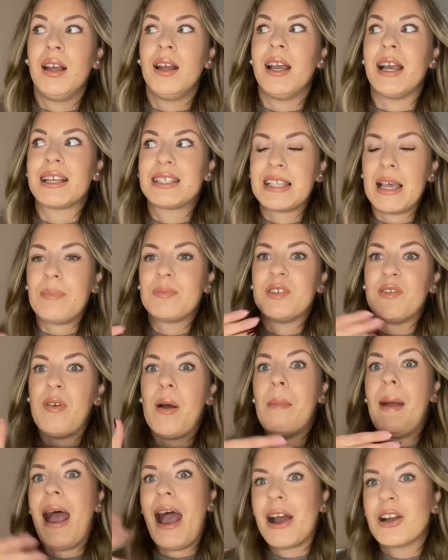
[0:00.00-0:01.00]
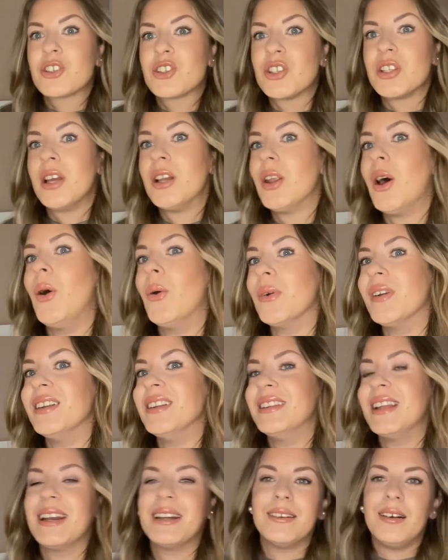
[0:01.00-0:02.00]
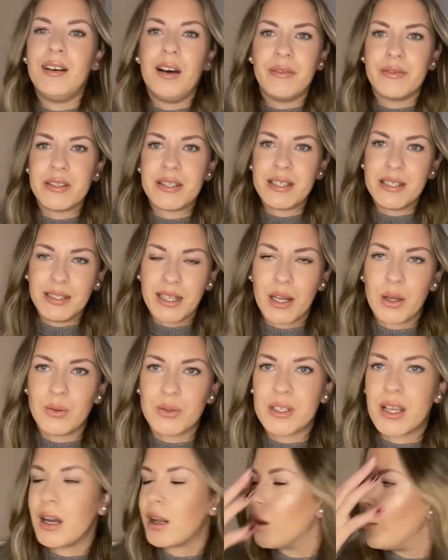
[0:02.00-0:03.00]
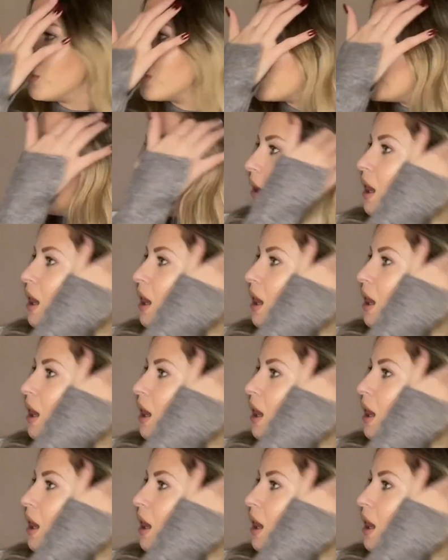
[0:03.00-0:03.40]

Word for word: Except if I'm actually alone, then obviously like who's gonna go with you?